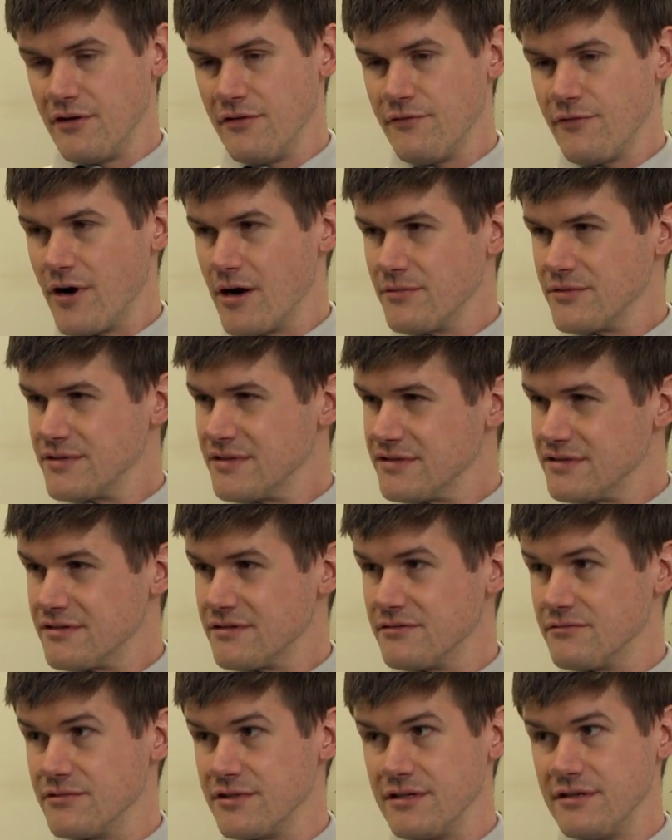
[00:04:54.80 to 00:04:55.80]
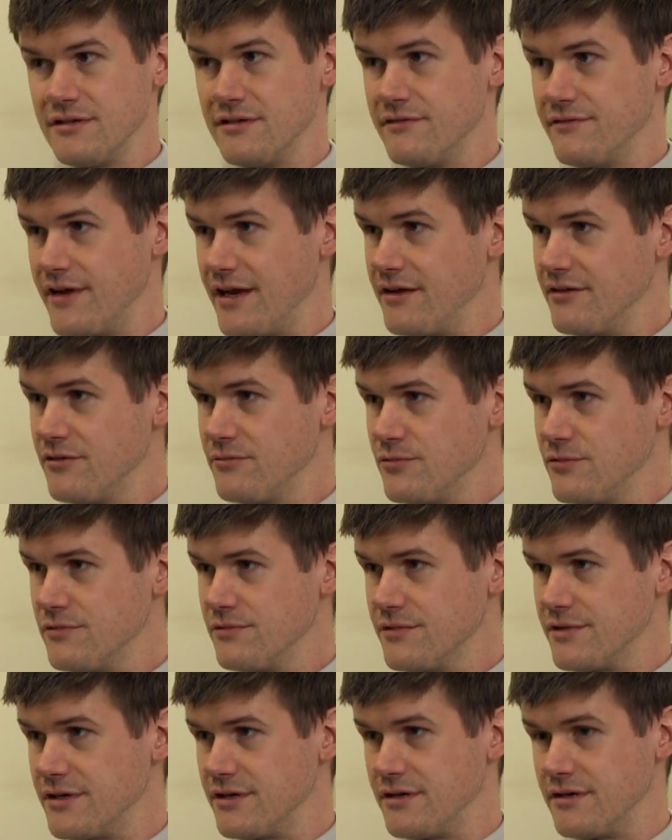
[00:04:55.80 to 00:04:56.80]
Pharmacists are really available.
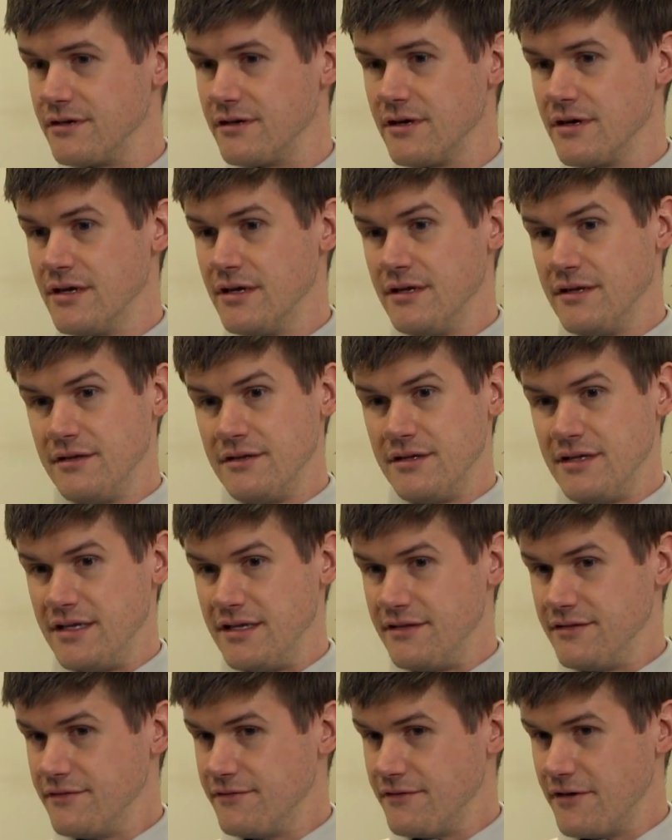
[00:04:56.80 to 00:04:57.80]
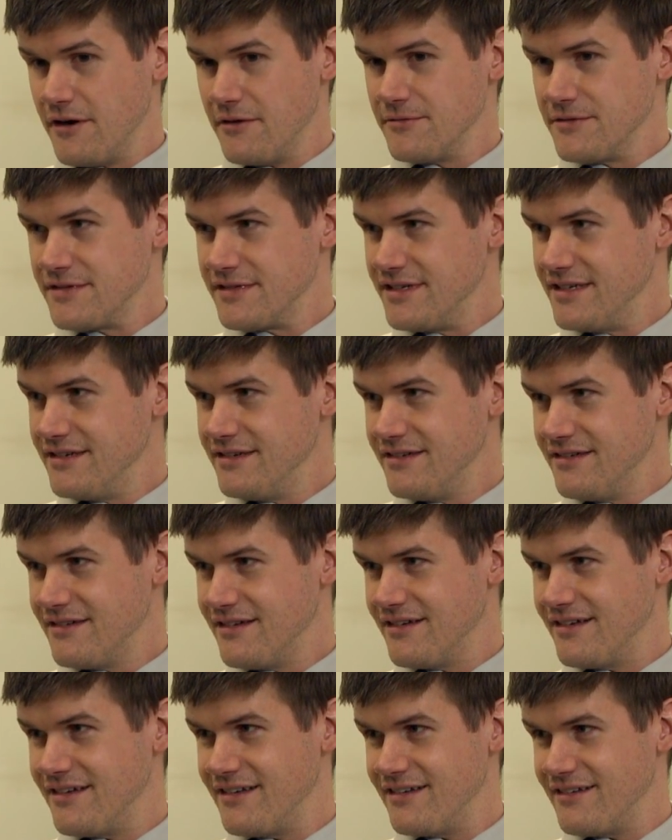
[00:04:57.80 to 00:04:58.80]
They're in the pharmacy
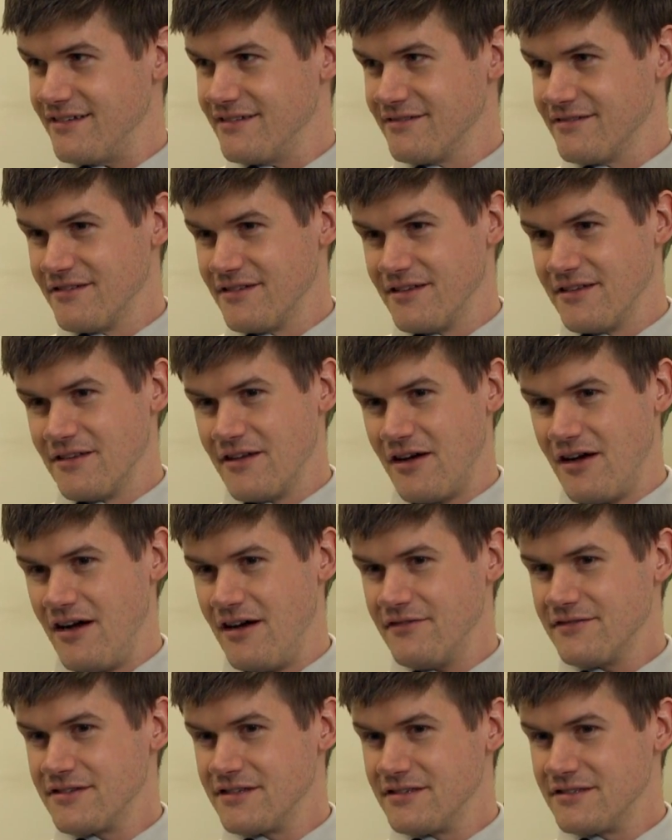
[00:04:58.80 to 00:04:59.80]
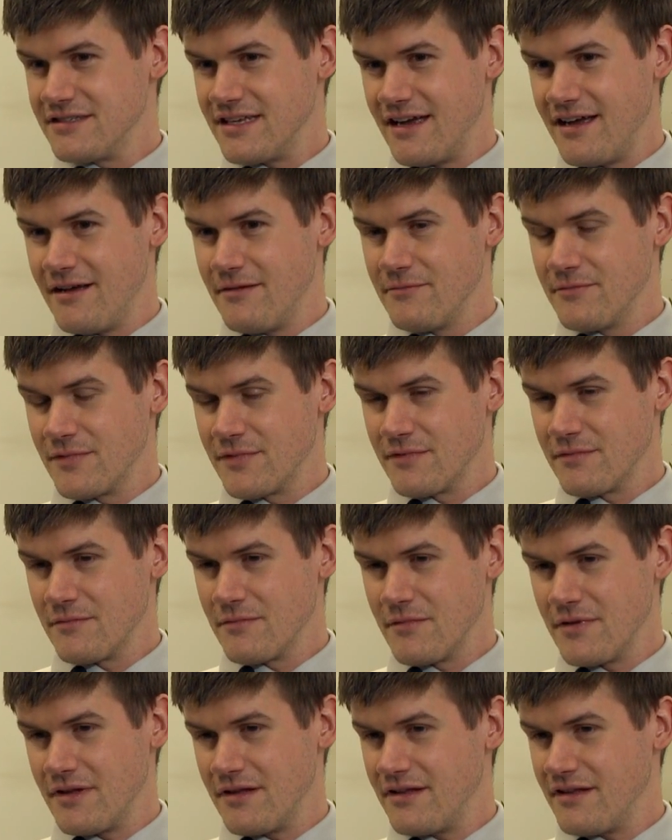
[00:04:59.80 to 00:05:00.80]
oftentimes
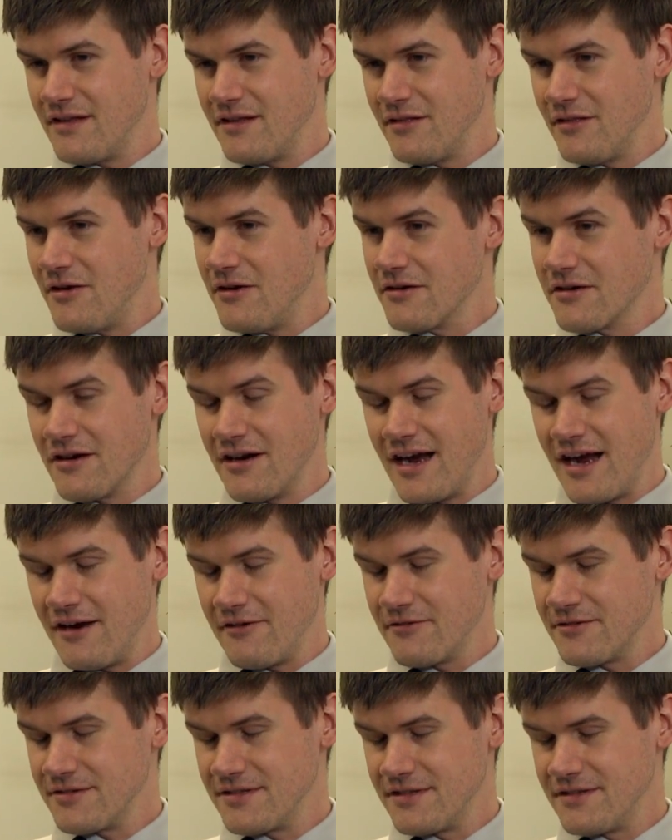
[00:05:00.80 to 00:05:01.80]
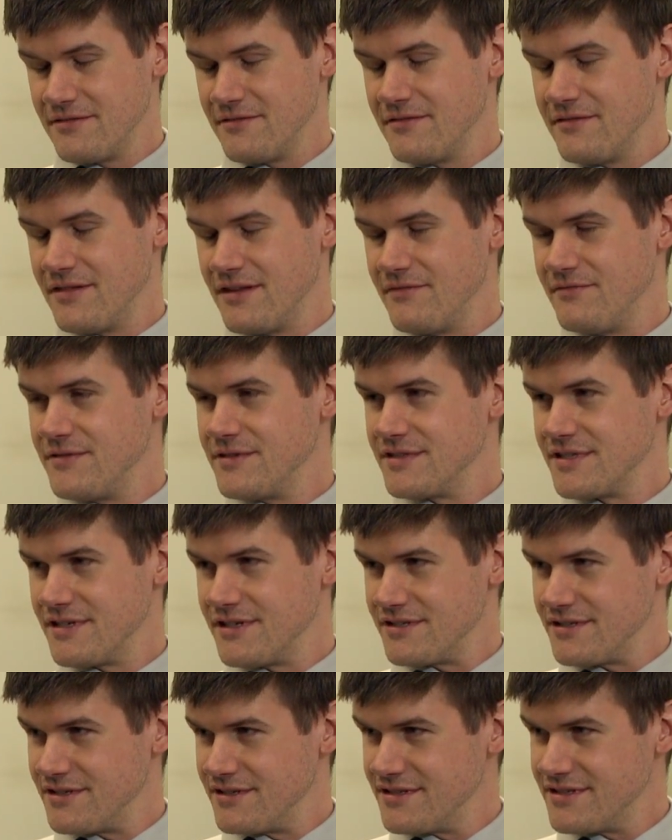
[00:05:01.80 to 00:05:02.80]
longer hours than
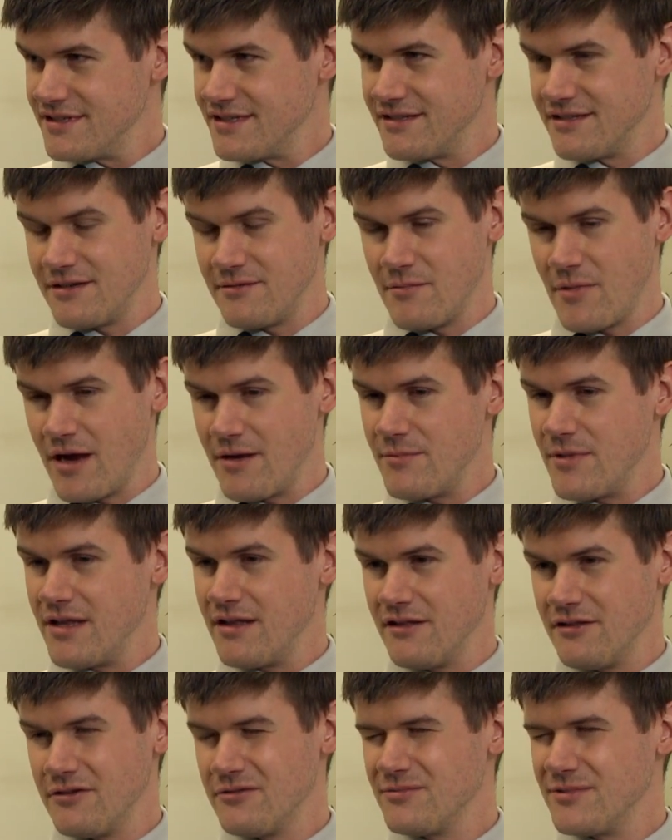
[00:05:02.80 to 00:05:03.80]
physicians, and they might be a little